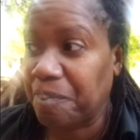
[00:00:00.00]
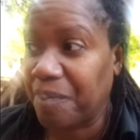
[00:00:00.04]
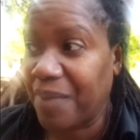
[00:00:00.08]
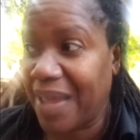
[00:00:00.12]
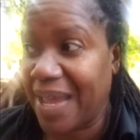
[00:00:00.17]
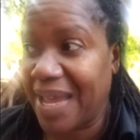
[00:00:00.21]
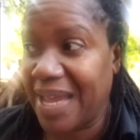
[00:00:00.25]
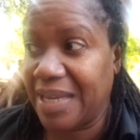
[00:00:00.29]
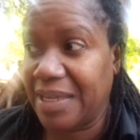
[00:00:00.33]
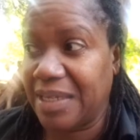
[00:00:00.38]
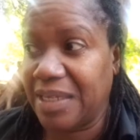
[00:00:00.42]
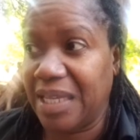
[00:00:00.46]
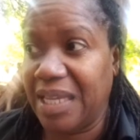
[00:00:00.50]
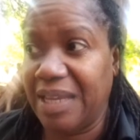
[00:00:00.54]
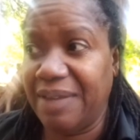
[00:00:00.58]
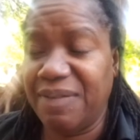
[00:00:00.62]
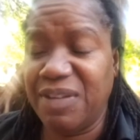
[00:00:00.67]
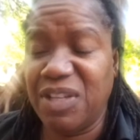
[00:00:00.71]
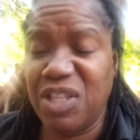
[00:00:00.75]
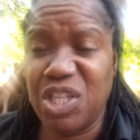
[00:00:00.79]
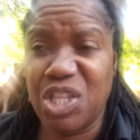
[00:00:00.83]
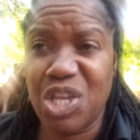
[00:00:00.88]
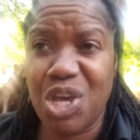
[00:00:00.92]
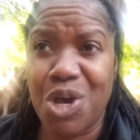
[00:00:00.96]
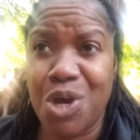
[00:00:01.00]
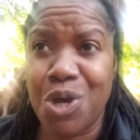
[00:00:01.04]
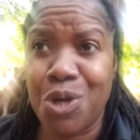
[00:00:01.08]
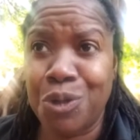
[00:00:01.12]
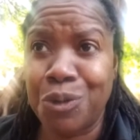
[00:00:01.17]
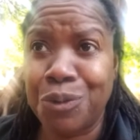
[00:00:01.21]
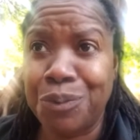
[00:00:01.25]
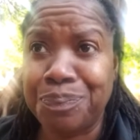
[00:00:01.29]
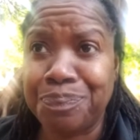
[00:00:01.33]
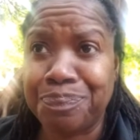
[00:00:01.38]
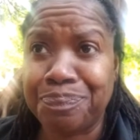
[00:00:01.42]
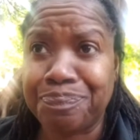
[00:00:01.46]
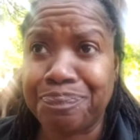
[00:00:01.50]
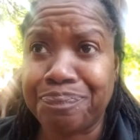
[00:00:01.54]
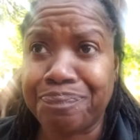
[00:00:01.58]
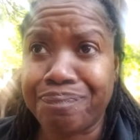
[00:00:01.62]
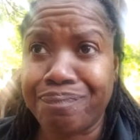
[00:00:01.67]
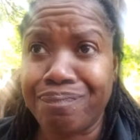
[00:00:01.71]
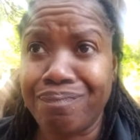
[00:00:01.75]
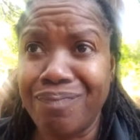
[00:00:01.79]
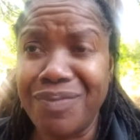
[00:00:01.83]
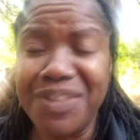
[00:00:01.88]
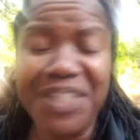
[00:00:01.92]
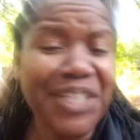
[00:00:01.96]
And even though
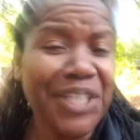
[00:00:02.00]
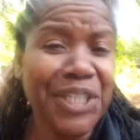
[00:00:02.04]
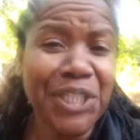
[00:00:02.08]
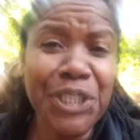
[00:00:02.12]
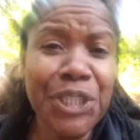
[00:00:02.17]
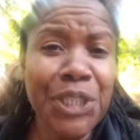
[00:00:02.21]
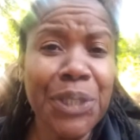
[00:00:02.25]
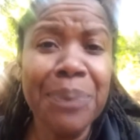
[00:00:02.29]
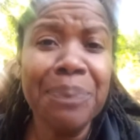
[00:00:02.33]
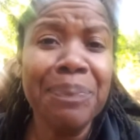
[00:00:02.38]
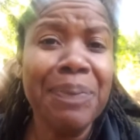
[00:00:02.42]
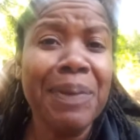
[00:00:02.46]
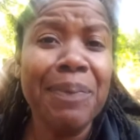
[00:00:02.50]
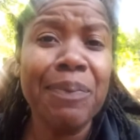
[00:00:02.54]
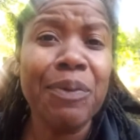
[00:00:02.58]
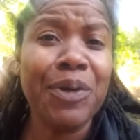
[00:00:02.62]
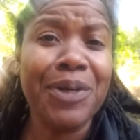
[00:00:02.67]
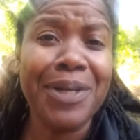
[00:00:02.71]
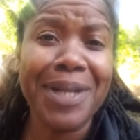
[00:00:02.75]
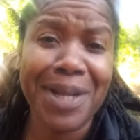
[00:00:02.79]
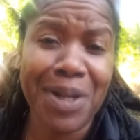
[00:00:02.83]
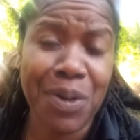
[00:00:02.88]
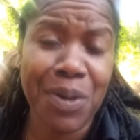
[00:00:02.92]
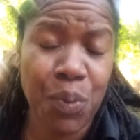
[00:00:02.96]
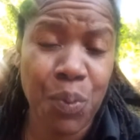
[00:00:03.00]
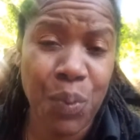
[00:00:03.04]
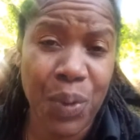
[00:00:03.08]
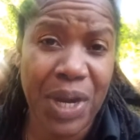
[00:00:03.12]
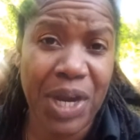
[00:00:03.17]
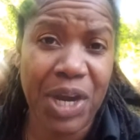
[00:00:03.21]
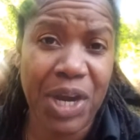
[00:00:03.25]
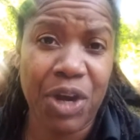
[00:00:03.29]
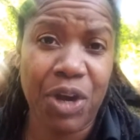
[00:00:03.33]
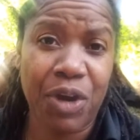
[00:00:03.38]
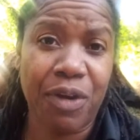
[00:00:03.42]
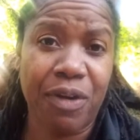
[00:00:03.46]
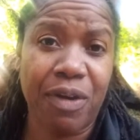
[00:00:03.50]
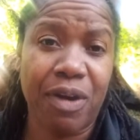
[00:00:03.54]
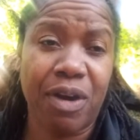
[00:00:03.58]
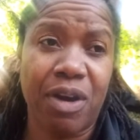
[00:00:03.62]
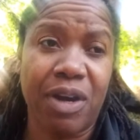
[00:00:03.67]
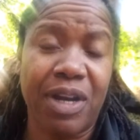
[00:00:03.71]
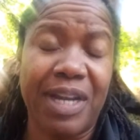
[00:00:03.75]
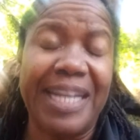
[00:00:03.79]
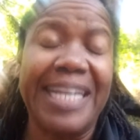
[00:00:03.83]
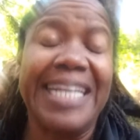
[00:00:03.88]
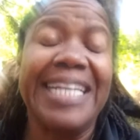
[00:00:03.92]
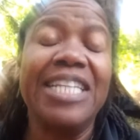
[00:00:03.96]
some people are not aware
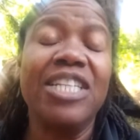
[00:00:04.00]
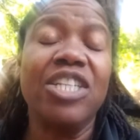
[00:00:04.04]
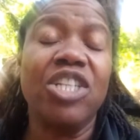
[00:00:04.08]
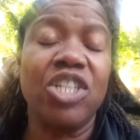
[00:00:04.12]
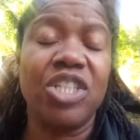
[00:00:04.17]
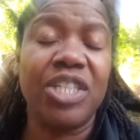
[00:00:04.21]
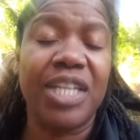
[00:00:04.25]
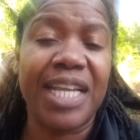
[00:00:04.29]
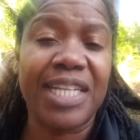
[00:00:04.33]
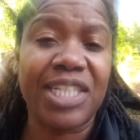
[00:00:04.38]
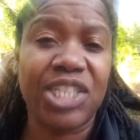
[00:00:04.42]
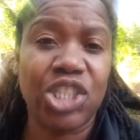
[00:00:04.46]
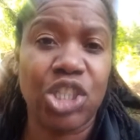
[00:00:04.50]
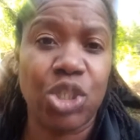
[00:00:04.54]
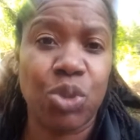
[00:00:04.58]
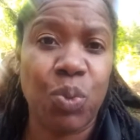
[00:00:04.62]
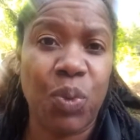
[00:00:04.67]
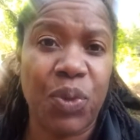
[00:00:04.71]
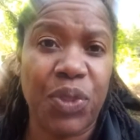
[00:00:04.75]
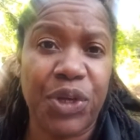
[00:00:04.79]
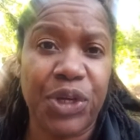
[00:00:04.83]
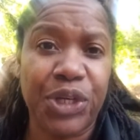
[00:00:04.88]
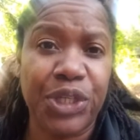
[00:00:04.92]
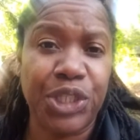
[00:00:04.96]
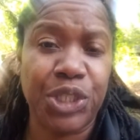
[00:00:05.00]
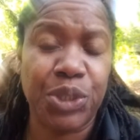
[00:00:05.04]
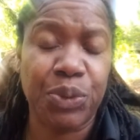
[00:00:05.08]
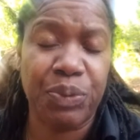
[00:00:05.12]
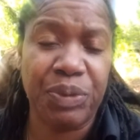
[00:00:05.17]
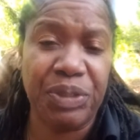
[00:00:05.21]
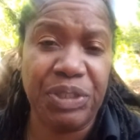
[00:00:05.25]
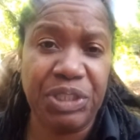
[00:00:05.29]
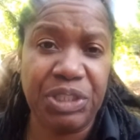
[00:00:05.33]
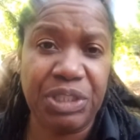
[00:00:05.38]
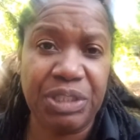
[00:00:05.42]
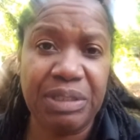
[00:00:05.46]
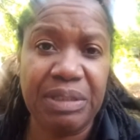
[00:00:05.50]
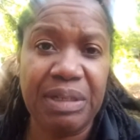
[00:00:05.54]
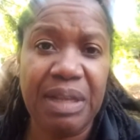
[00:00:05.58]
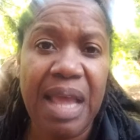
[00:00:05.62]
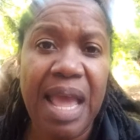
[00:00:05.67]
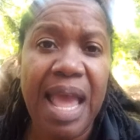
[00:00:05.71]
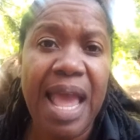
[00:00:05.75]
or in connection with their intuition